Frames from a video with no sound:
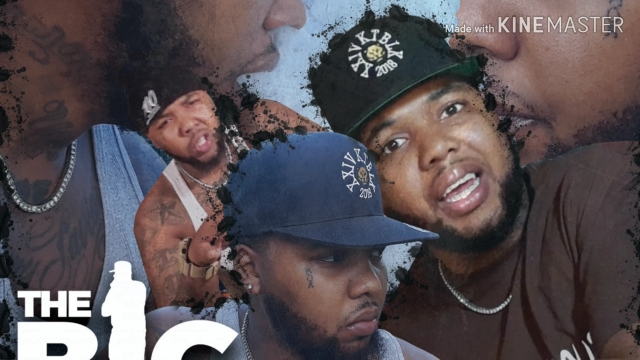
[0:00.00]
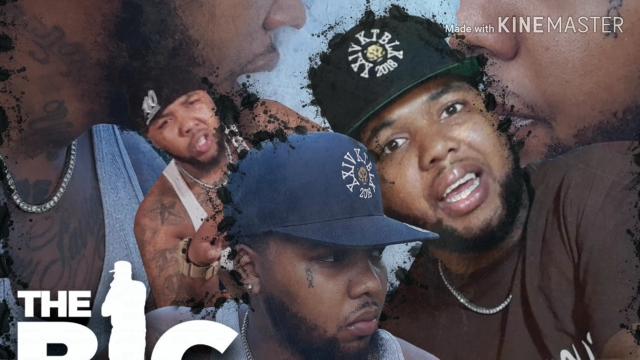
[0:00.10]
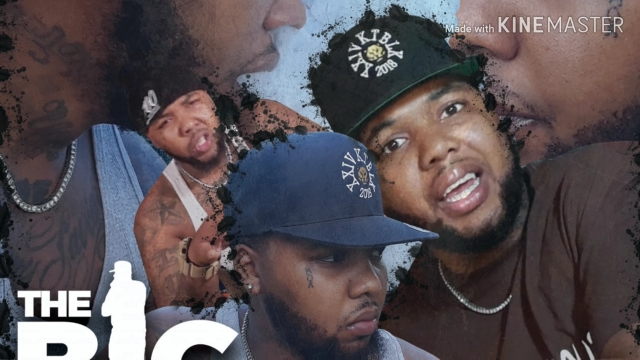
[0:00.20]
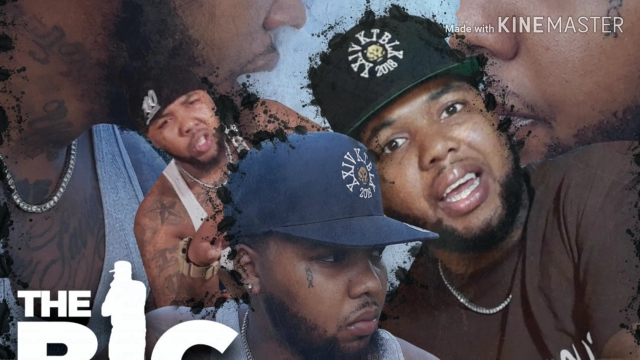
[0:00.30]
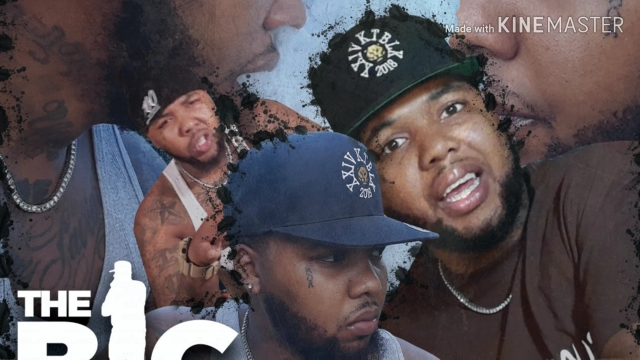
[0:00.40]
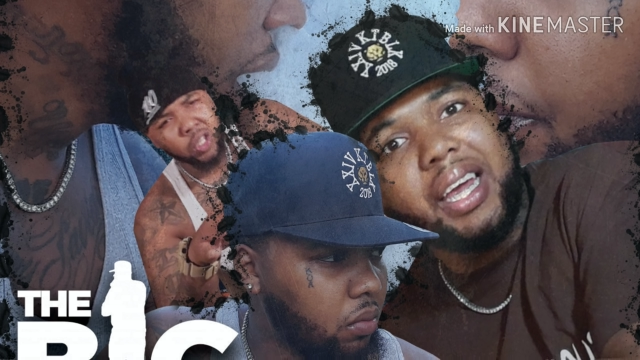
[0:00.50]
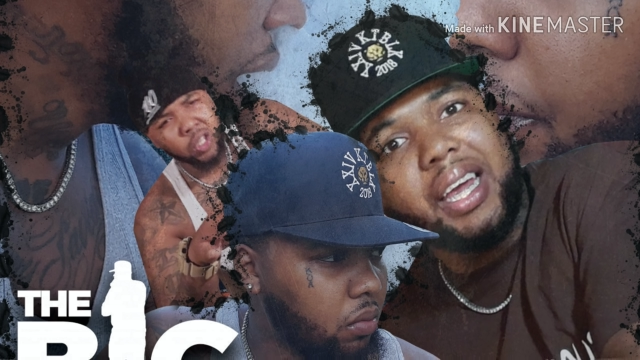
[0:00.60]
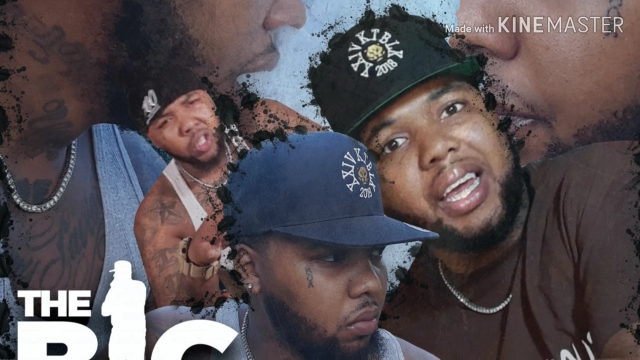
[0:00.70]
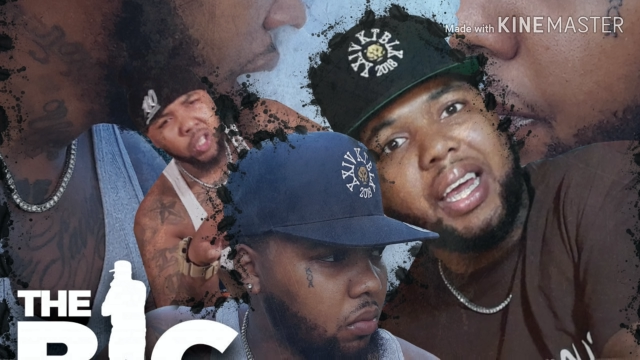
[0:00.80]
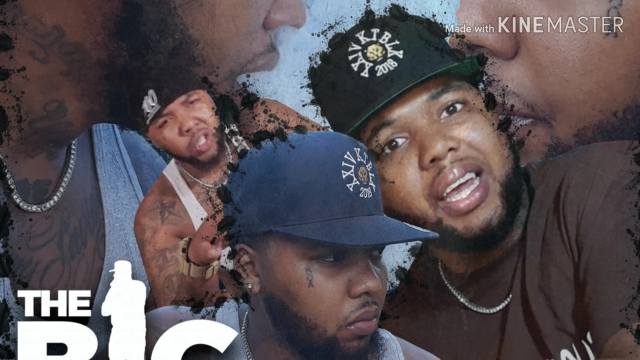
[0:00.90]

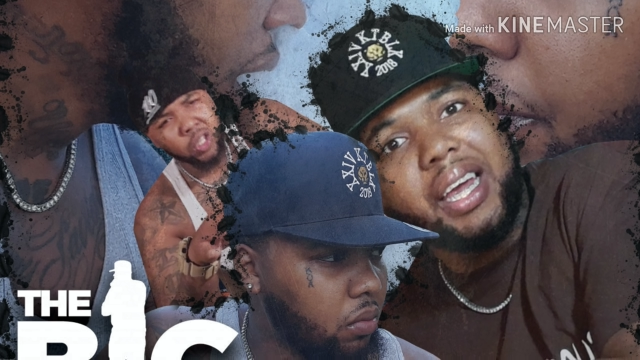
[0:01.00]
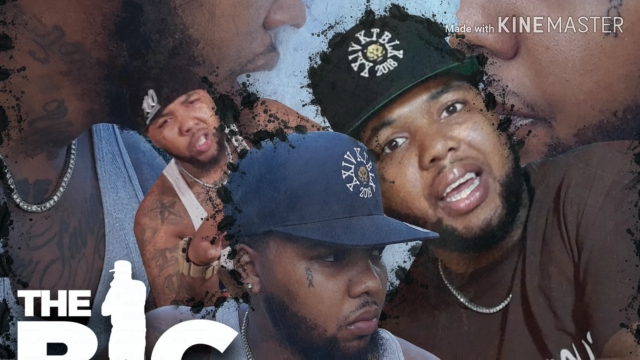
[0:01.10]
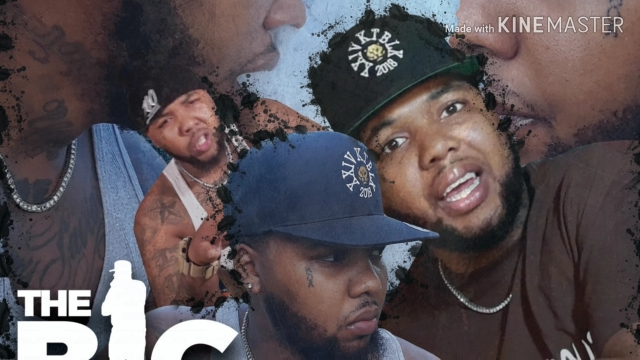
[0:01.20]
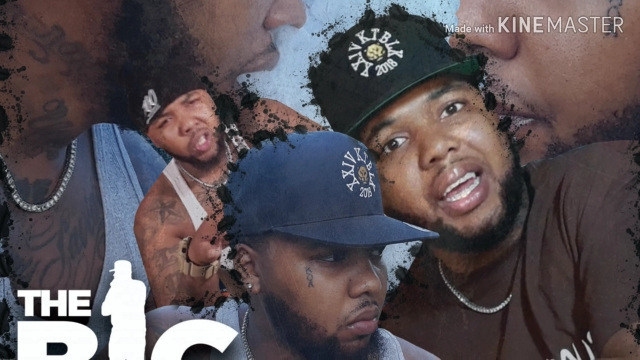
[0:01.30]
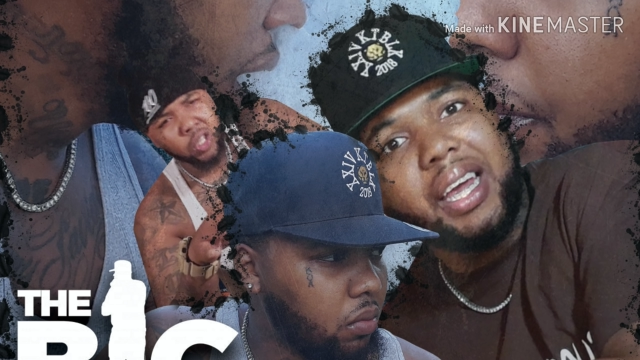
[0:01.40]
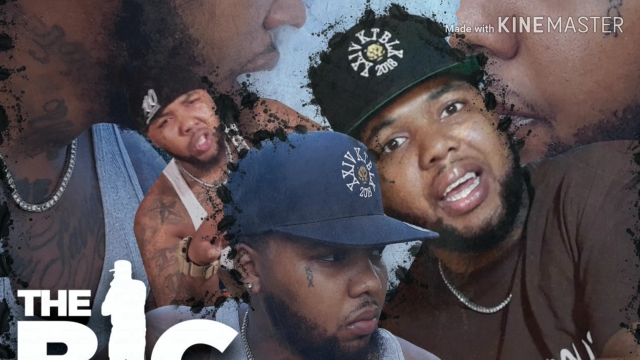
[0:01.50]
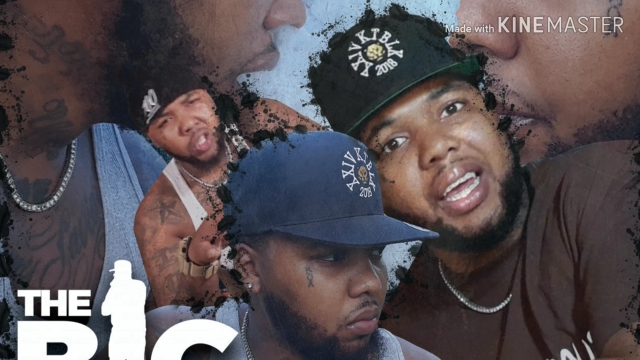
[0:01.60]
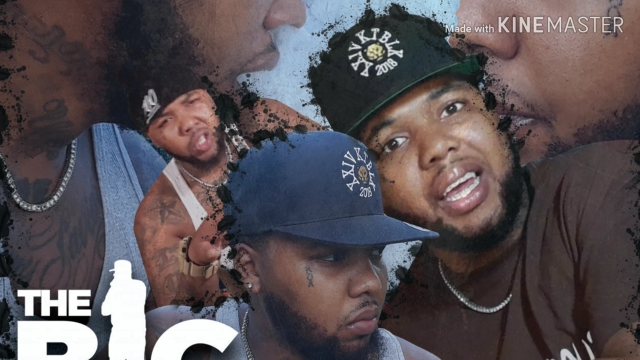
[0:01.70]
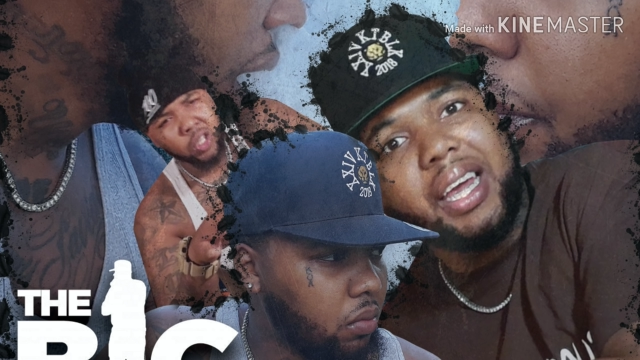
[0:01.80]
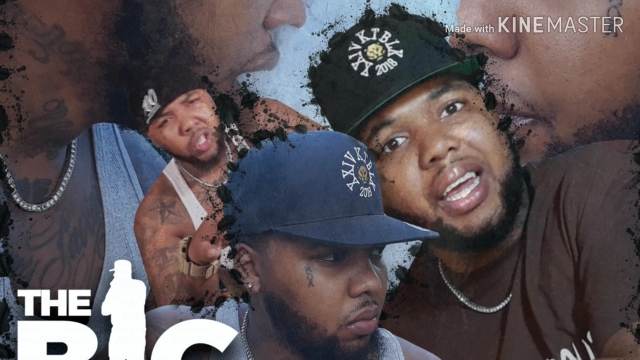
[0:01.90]

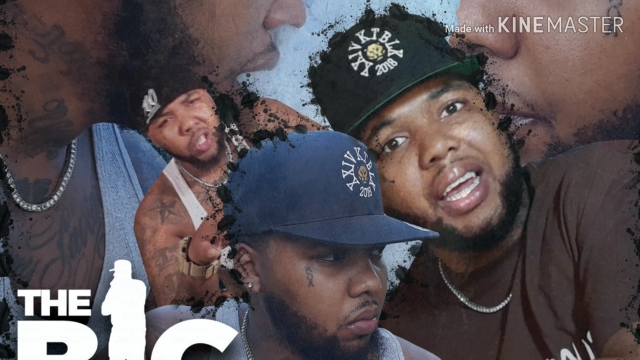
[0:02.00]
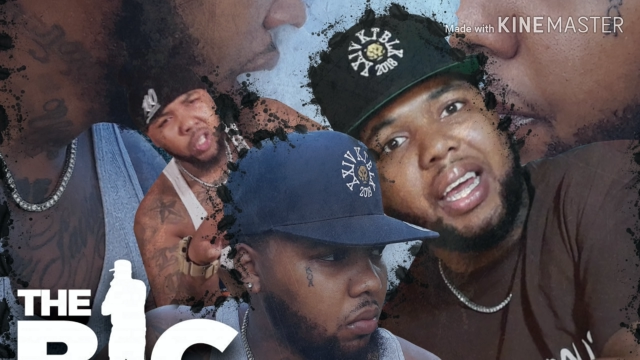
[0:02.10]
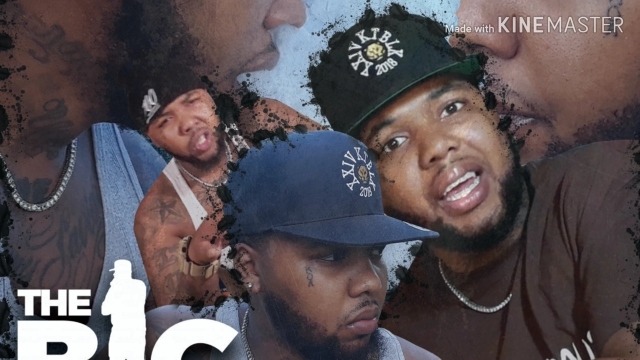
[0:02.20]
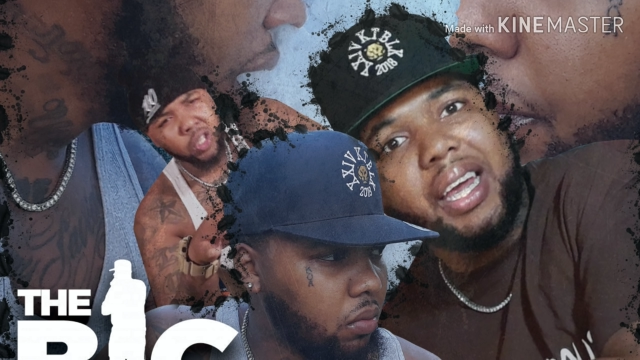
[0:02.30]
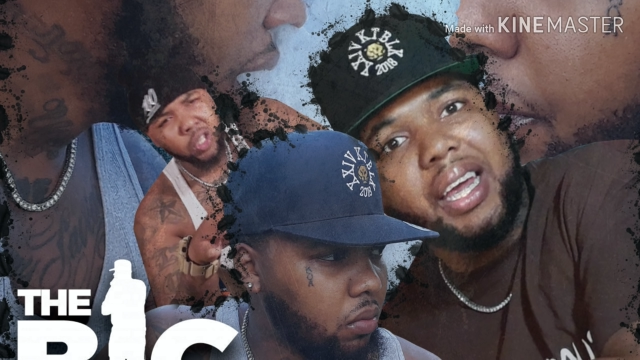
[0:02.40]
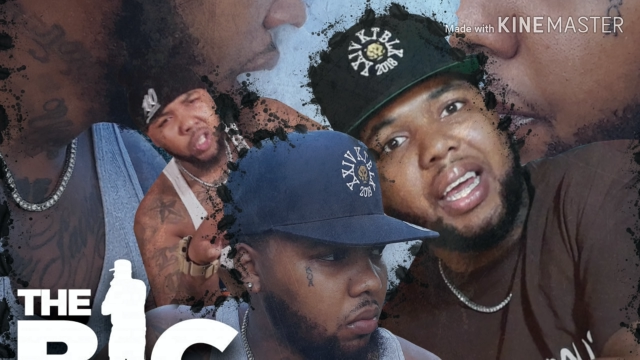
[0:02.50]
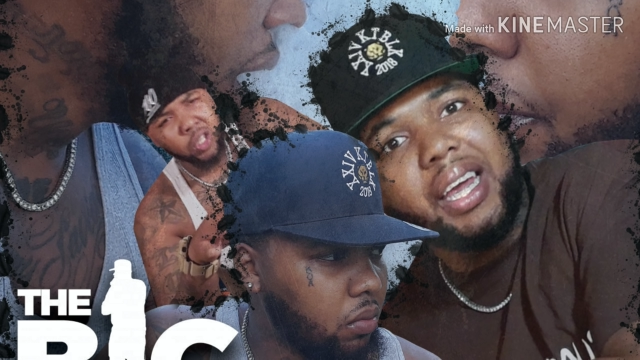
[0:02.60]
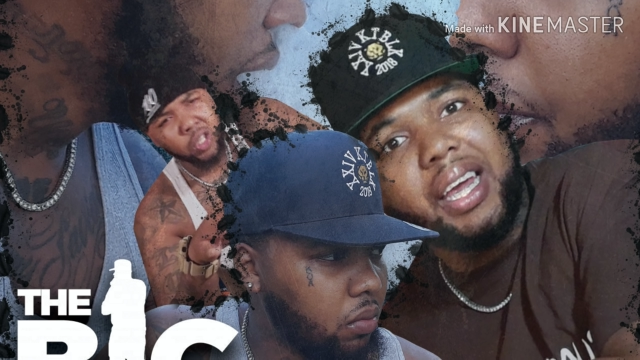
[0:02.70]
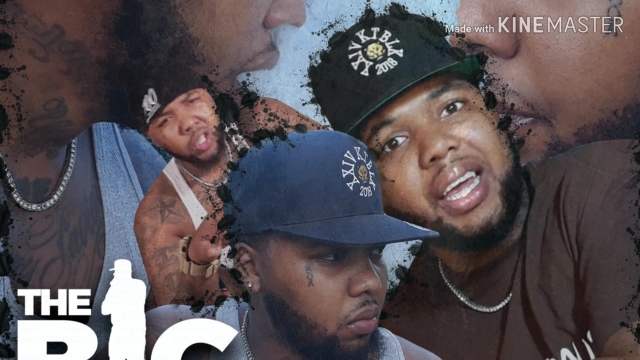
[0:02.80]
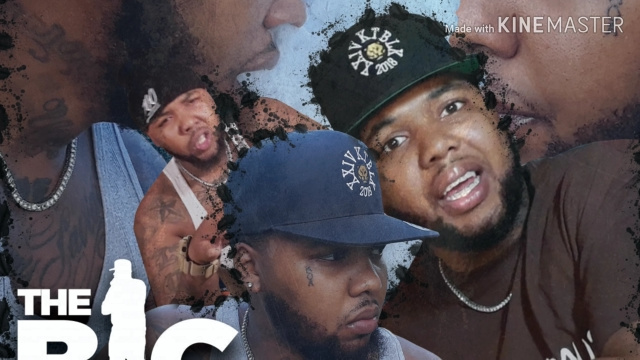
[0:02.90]

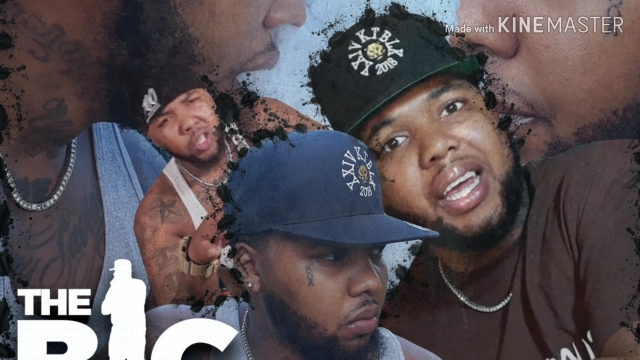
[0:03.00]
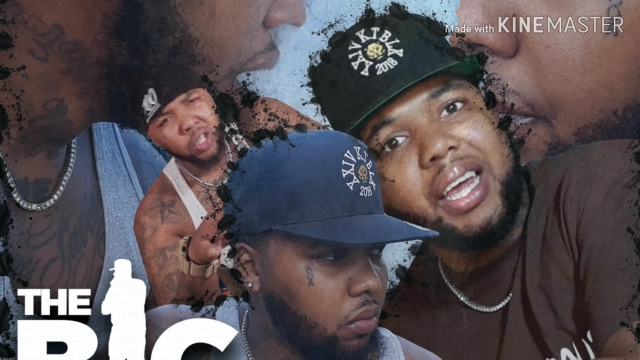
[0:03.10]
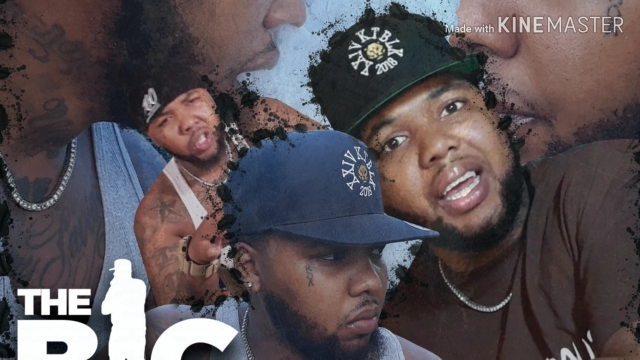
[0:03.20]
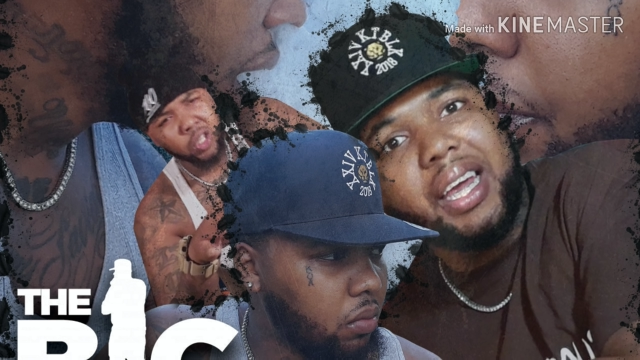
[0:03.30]
(no one is talking)